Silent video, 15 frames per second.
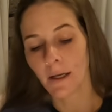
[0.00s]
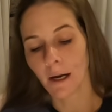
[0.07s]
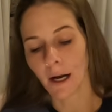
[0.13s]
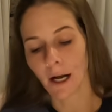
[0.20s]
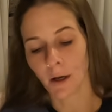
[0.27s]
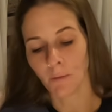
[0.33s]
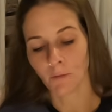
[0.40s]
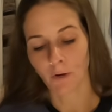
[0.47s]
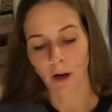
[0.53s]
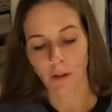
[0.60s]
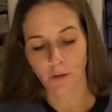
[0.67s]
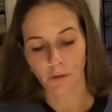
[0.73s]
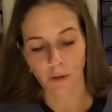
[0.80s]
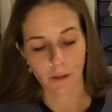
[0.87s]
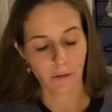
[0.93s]

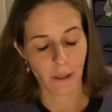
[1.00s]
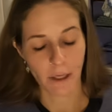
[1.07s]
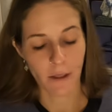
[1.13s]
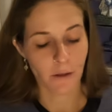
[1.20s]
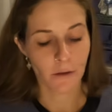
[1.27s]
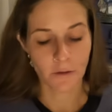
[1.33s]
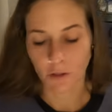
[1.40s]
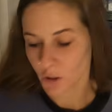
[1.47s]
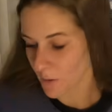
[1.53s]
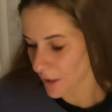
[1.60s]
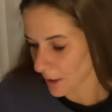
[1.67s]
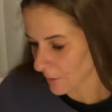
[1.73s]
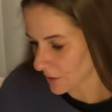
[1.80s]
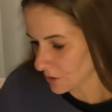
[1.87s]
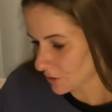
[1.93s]
rather than like doing
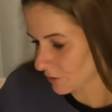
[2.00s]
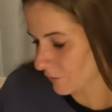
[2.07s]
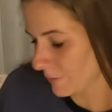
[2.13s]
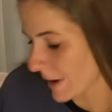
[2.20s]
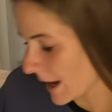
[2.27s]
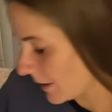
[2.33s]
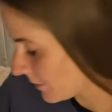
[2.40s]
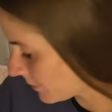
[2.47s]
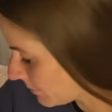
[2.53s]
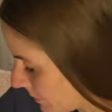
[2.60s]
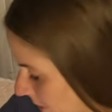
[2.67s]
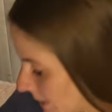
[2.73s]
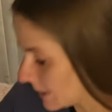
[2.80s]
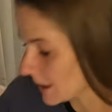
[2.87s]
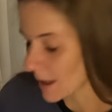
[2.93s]
a bunch of math.
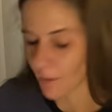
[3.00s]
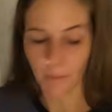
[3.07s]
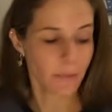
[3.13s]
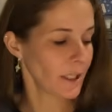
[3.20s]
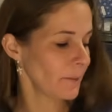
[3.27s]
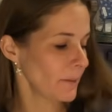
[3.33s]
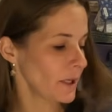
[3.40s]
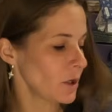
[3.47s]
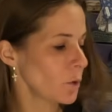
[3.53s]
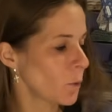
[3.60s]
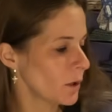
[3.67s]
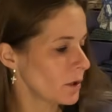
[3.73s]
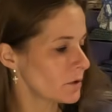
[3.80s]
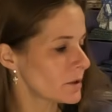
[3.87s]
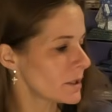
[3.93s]
But let me
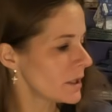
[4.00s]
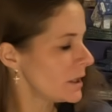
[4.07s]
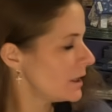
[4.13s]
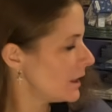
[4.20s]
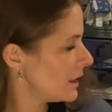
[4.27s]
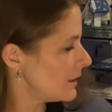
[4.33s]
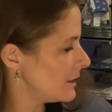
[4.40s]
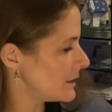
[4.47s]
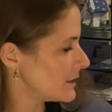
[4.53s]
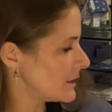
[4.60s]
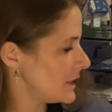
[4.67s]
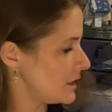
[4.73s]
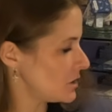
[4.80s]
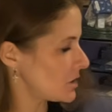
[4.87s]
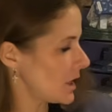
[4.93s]
quilt this
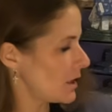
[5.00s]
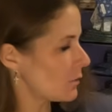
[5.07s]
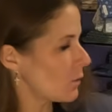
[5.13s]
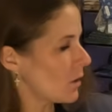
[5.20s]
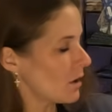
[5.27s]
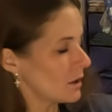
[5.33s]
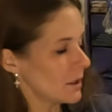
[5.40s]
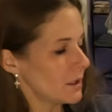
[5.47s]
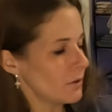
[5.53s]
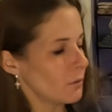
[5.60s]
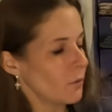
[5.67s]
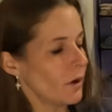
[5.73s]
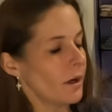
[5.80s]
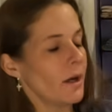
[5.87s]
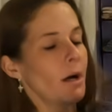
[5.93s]
keychain wallet
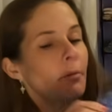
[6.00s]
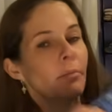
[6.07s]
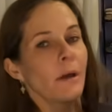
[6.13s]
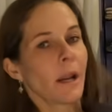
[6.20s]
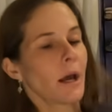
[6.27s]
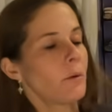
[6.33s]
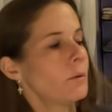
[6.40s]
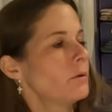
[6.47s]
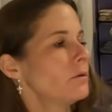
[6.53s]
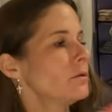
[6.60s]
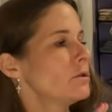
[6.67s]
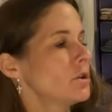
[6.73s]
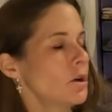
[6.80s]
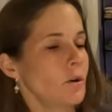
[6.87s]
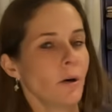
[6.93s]
one up and I will
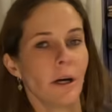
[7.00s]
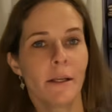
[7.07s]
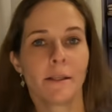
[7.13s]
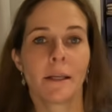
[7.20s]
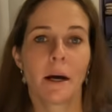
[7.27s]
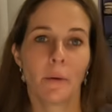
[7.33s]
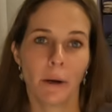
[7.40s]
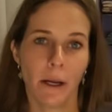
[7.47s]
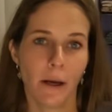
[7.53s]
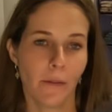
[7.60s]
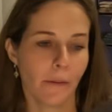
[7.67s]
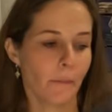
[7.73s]
show you guys how I cut